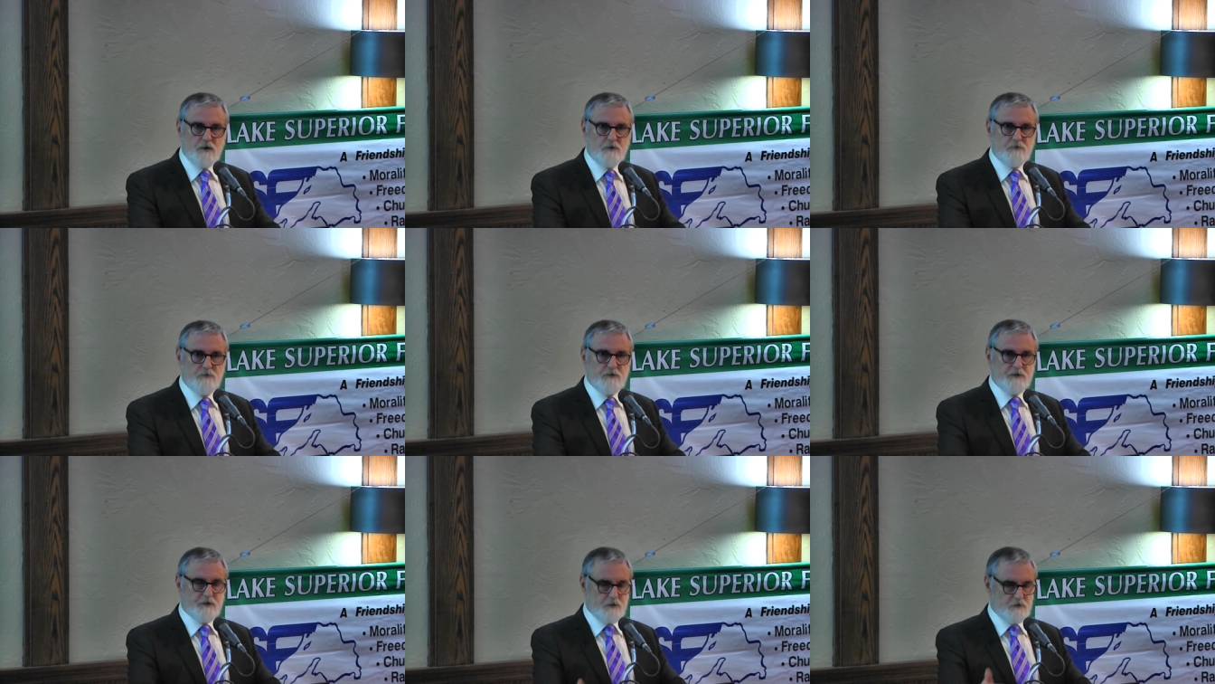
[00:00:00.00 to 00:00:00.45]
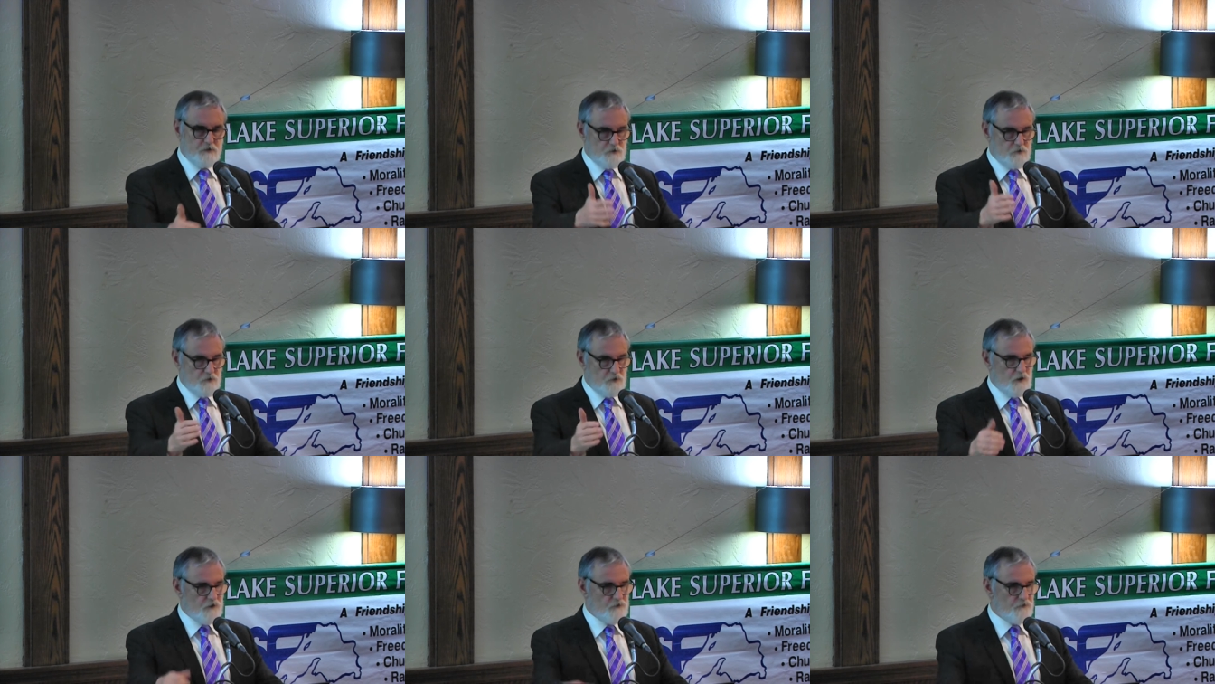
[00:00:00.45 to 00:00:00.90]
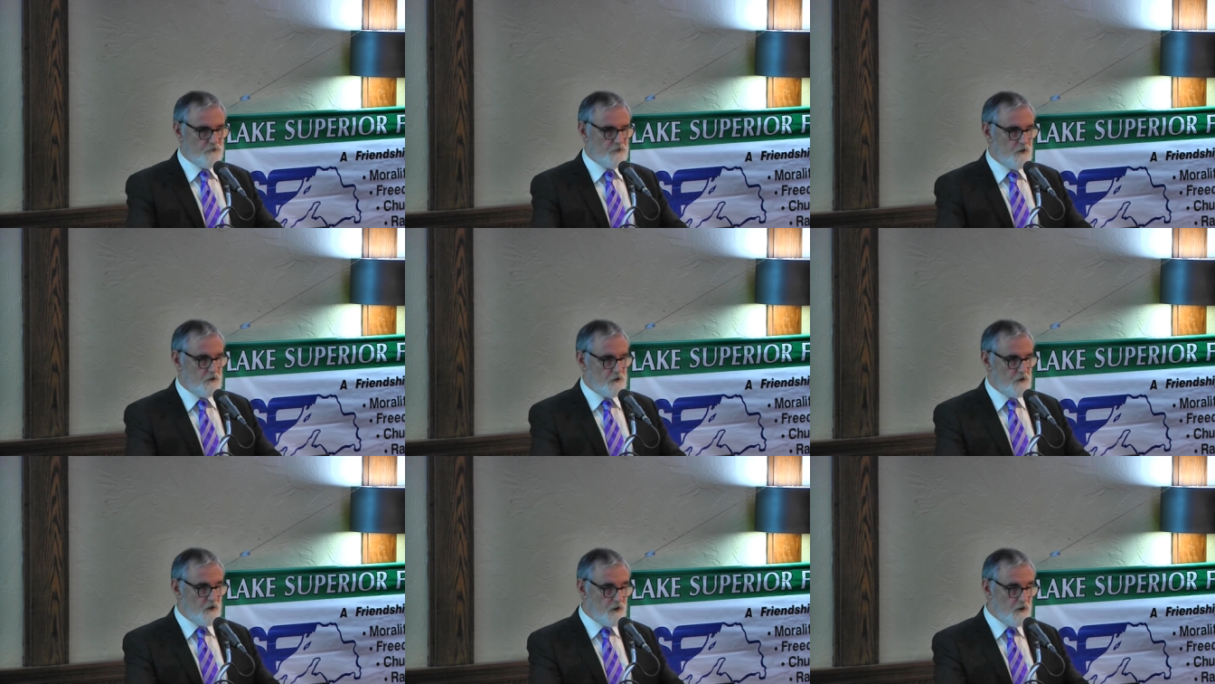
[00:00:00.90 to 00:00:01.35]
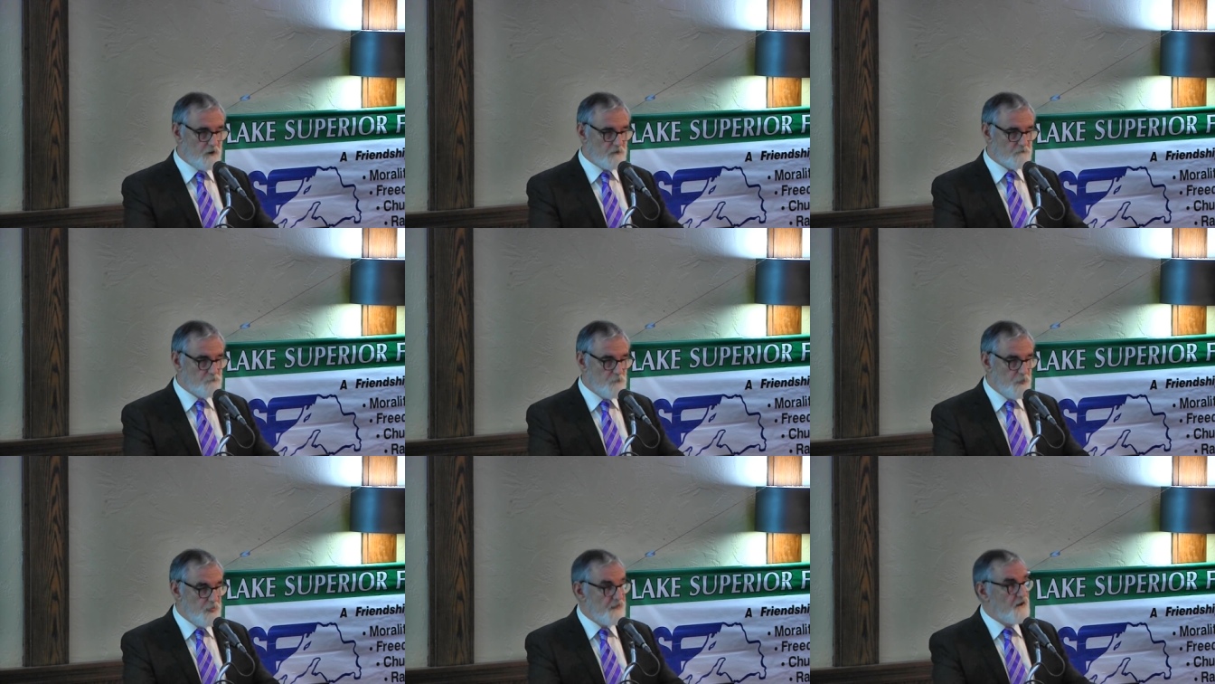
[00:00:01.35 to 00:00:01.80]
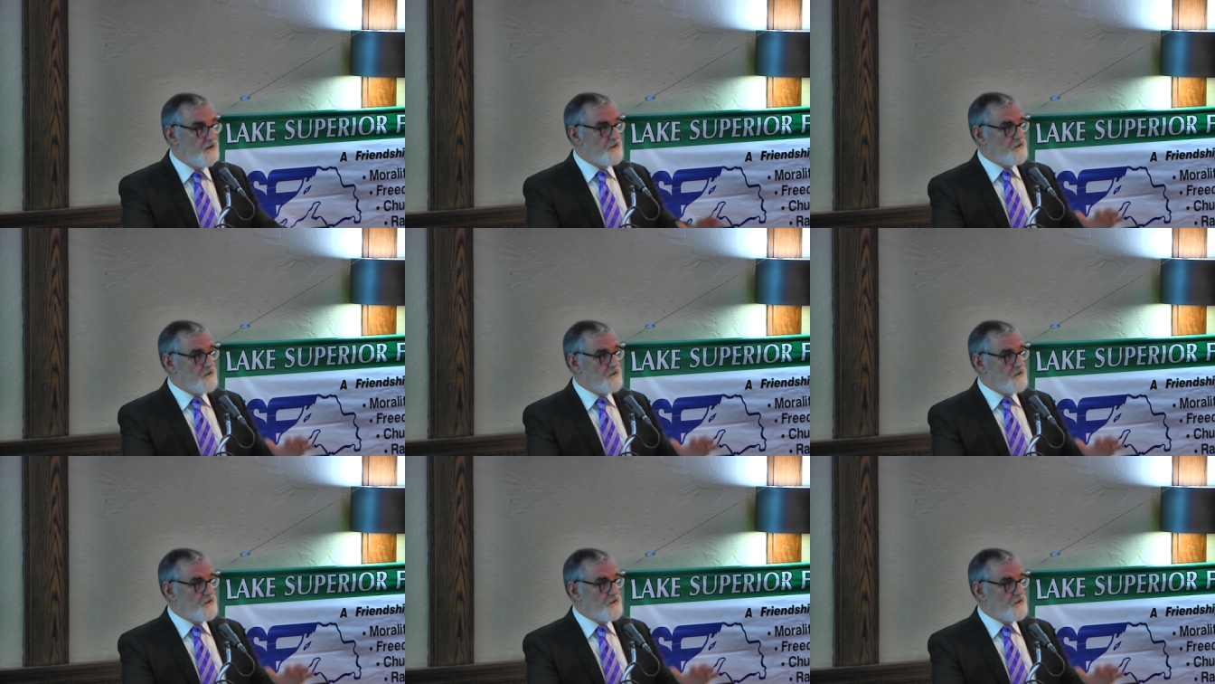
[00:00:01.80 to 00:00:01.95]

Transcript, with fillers: I think that could cause a lot of harm.